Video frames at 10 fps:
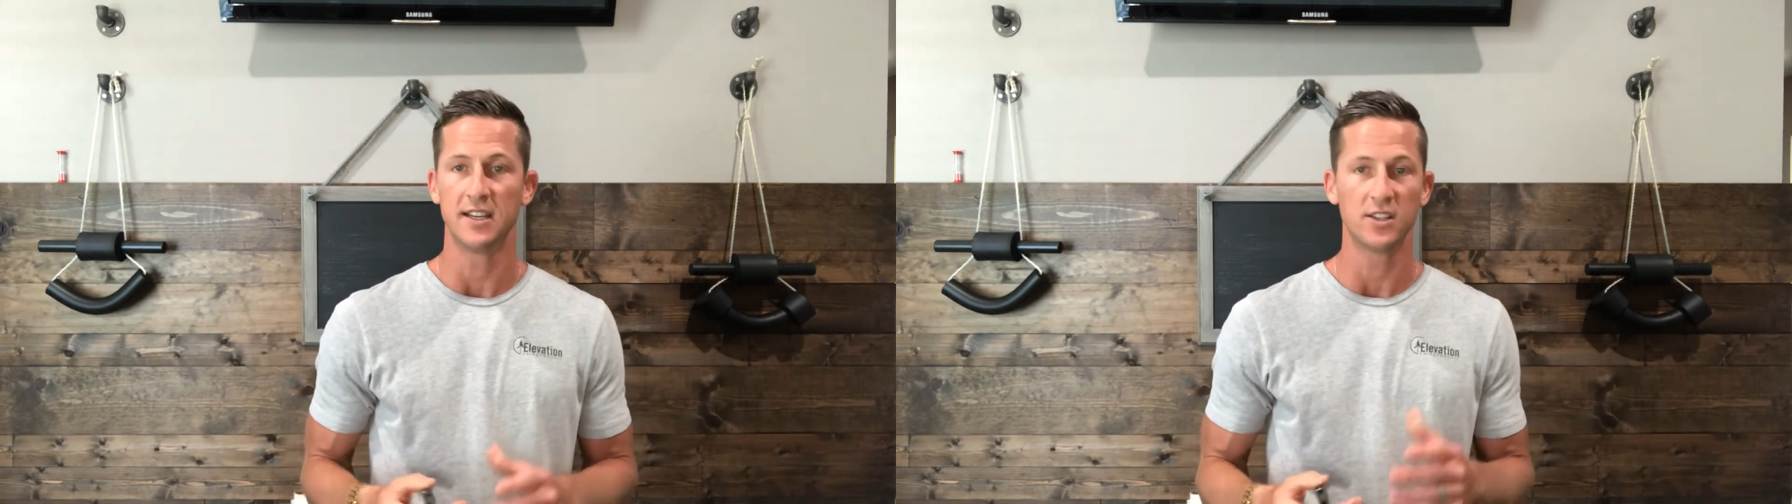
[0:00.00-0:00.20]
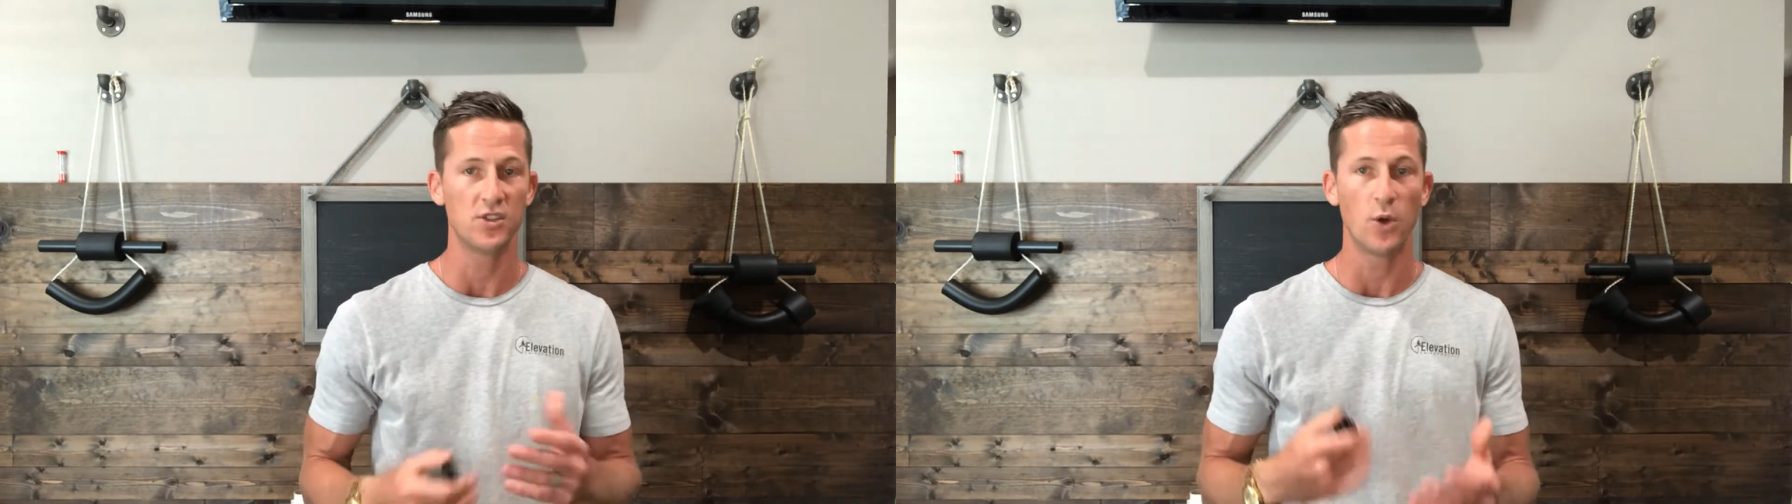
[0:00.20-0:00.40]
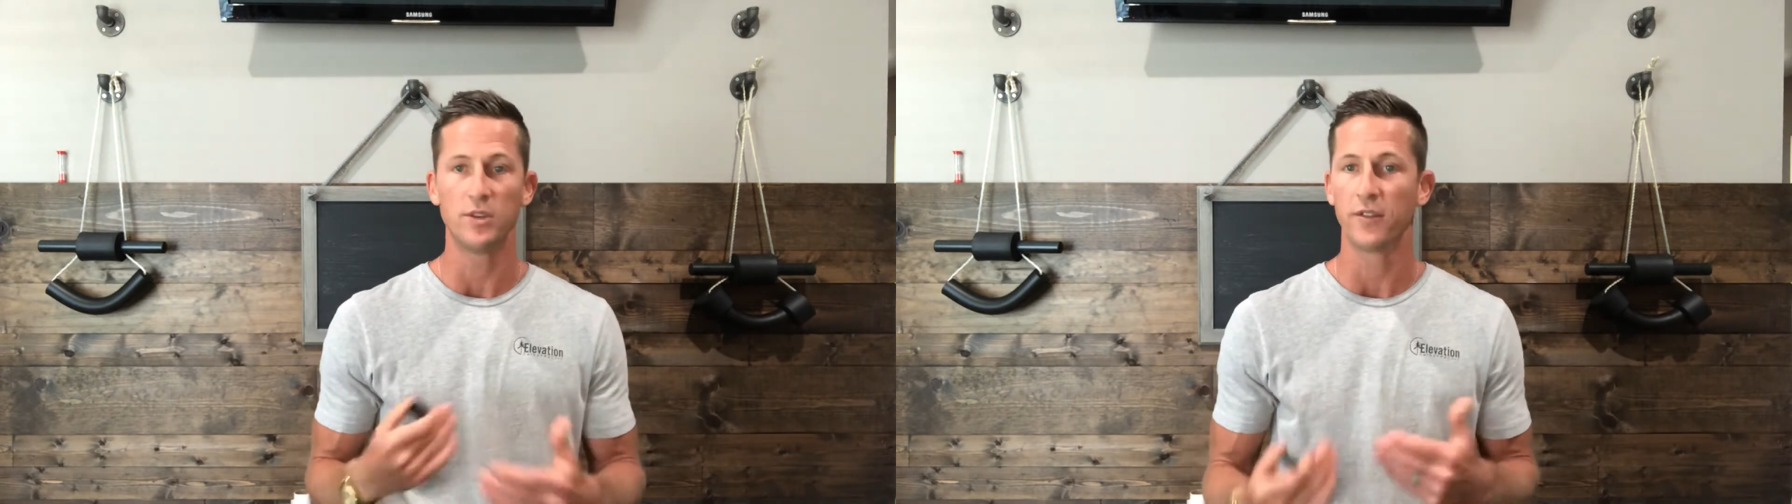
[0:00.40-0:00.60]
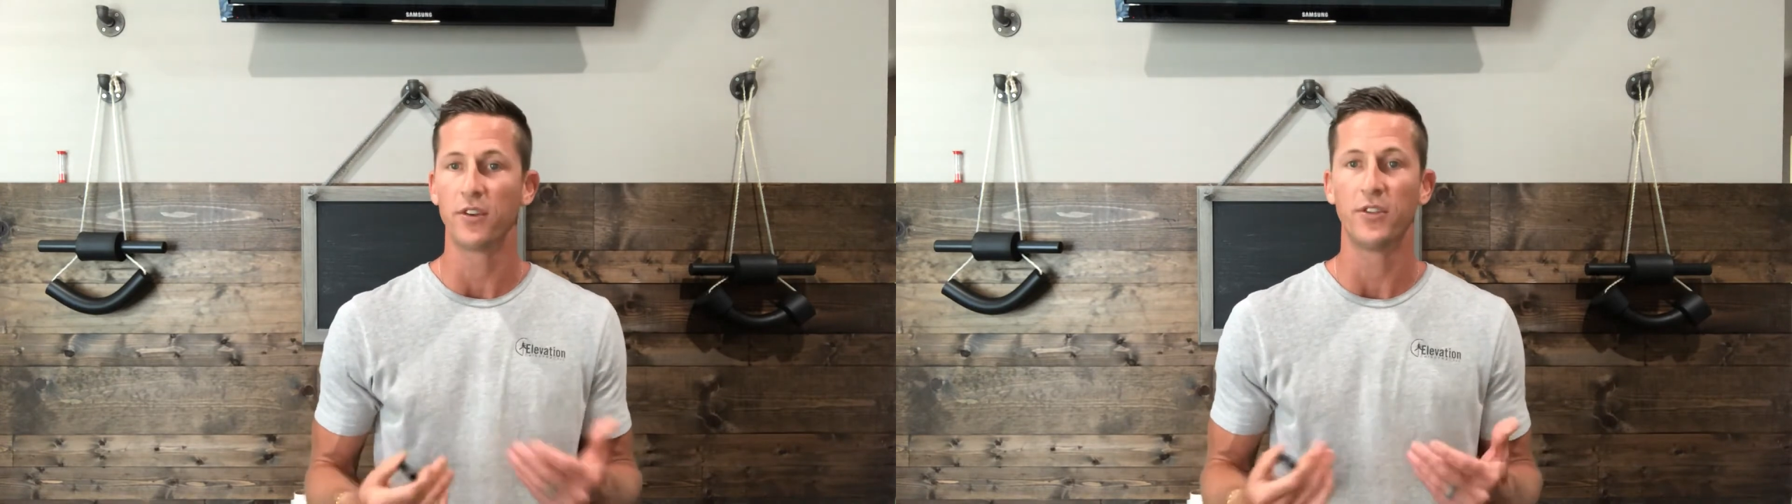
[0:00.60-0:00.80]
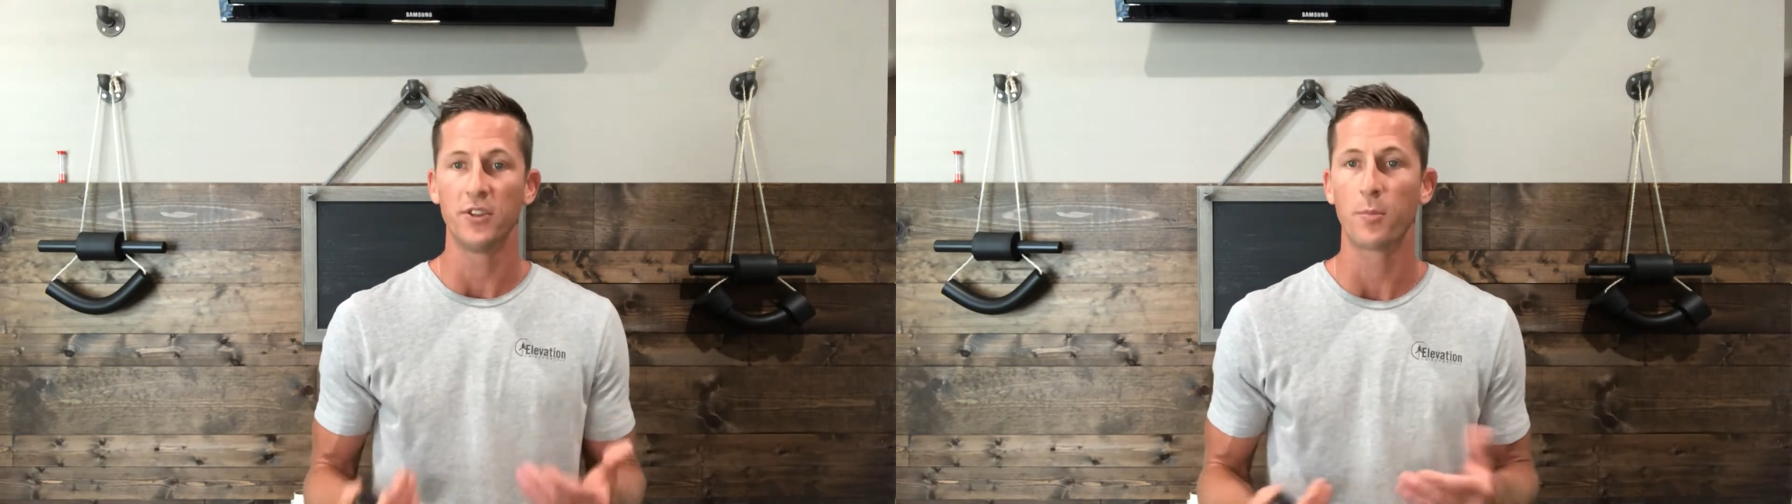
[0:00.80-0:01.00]
and it's no
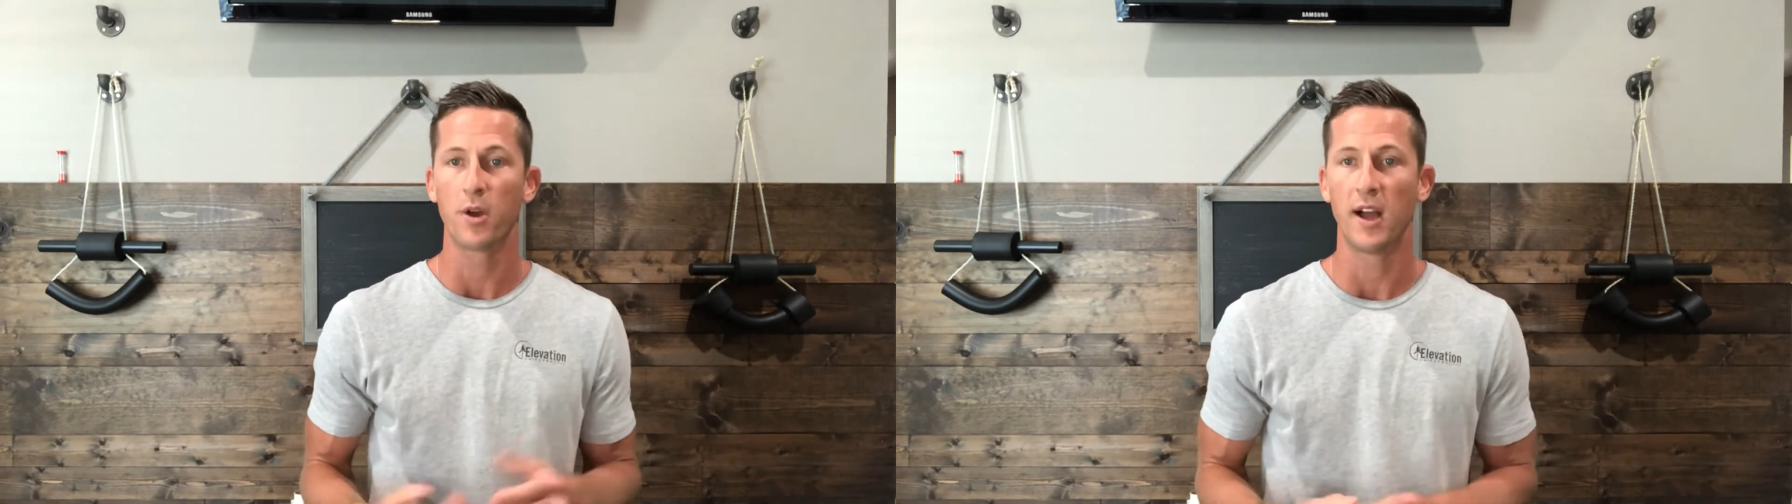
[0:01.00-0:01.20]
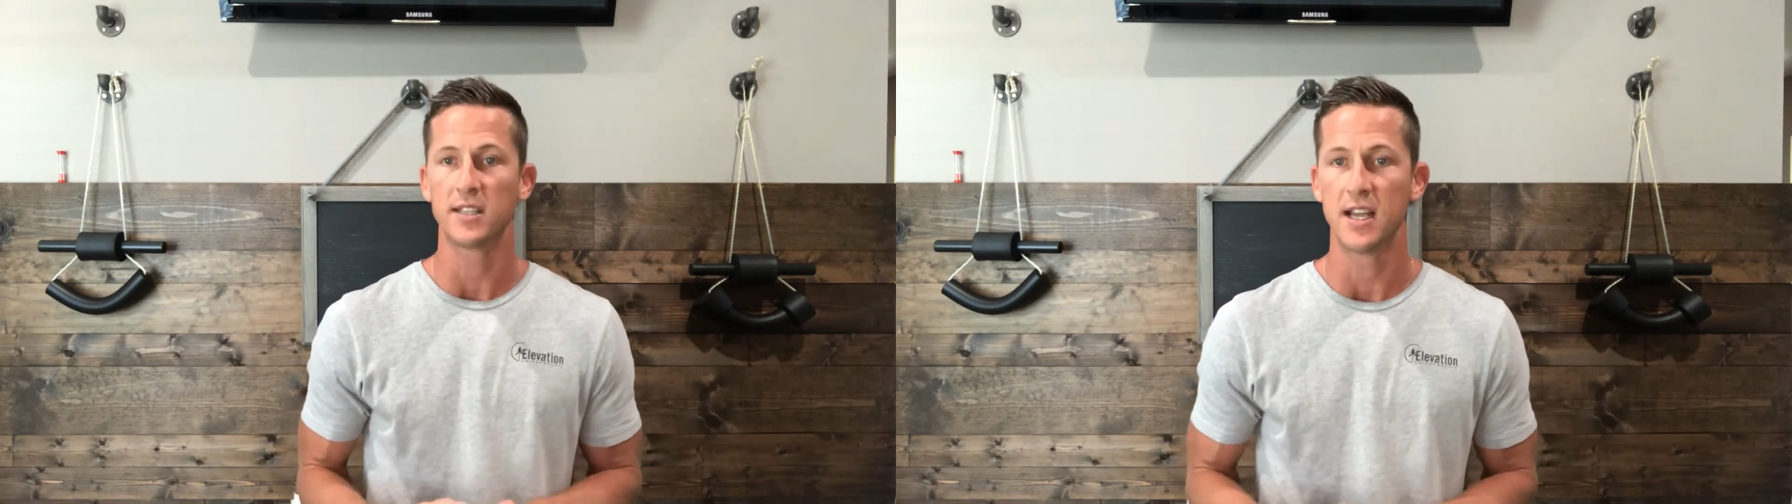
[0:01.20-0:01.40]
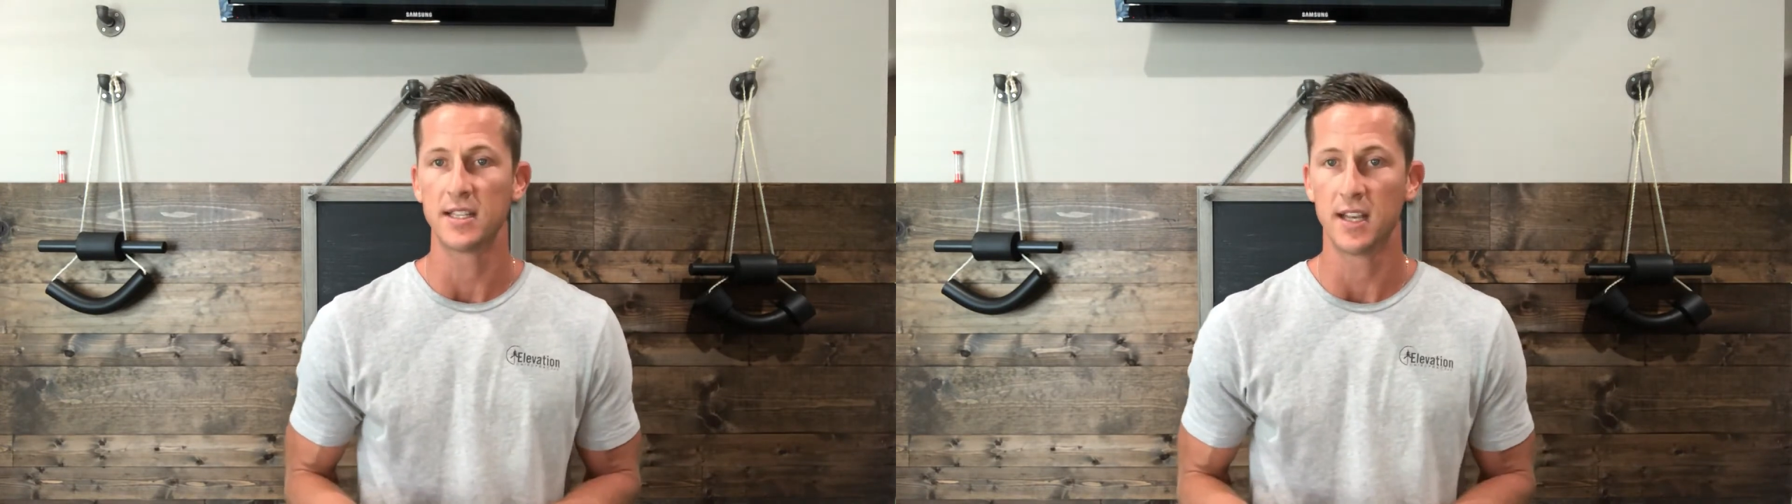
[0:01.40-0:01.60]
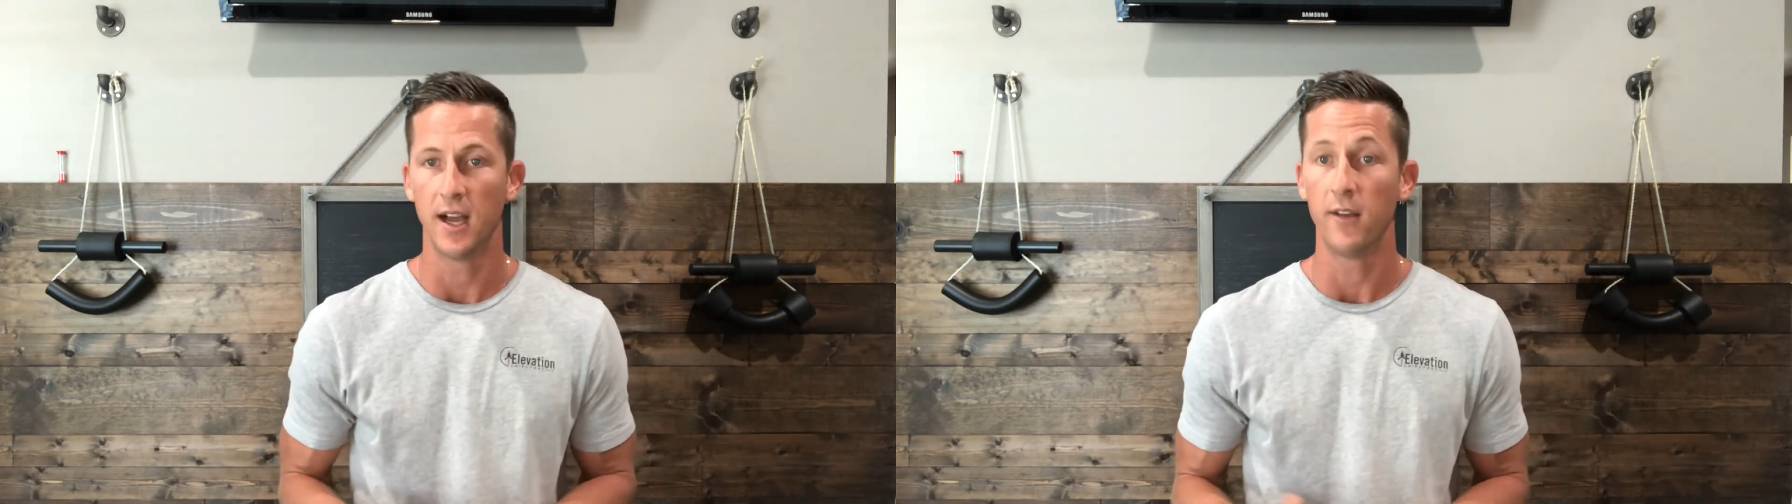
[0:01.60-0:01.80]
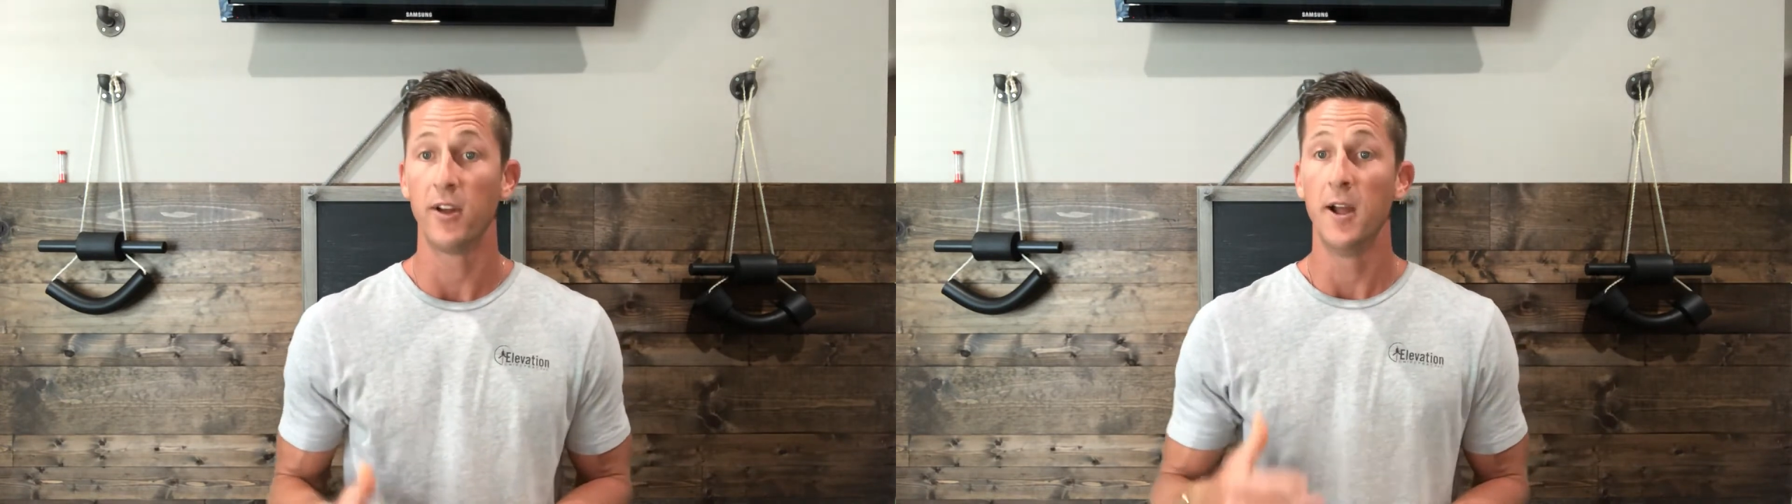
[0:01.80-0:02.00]
different than the process
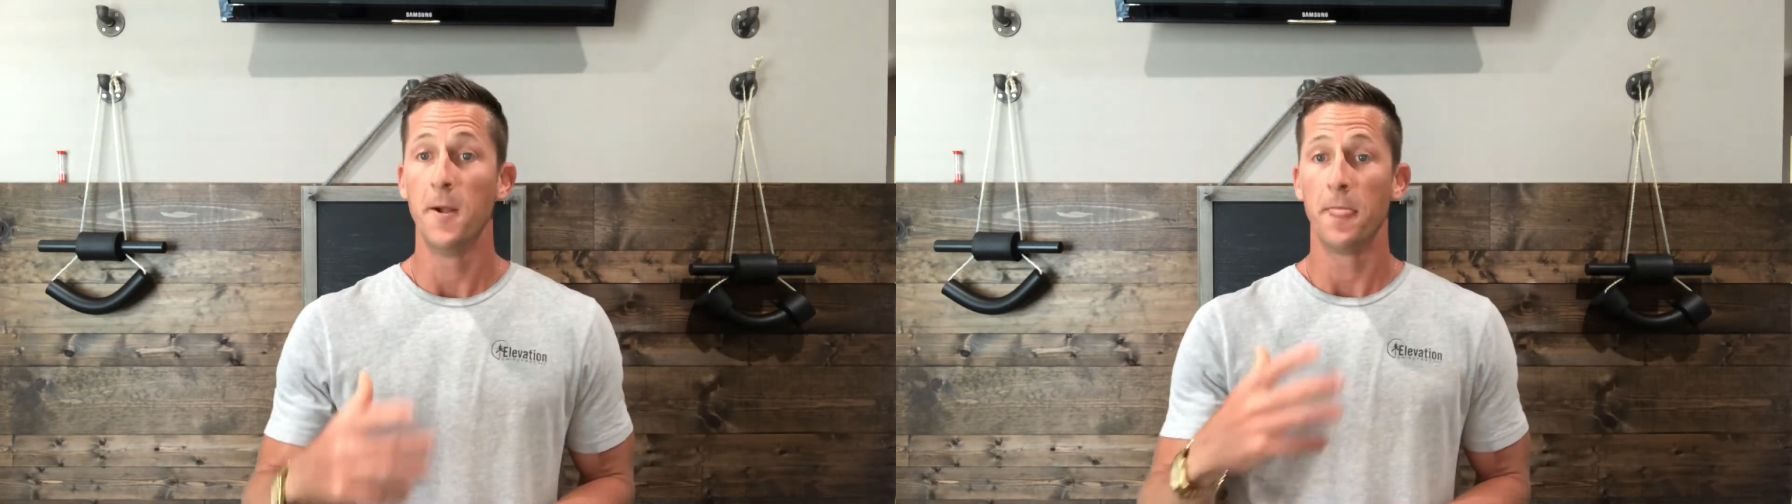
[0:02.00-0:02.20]
of